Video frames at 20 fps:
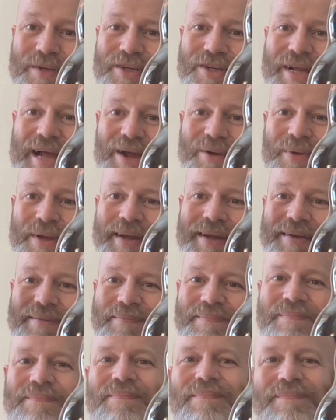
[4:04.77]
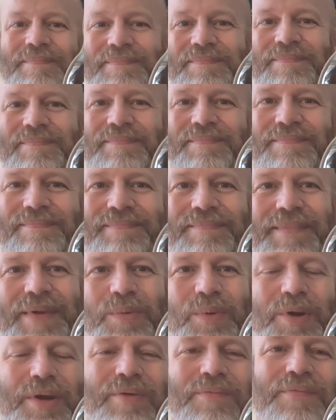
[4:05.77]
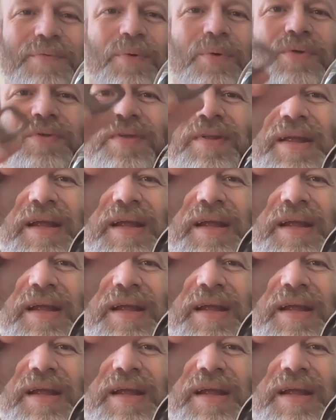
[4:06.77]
shall we? I'm looking forward to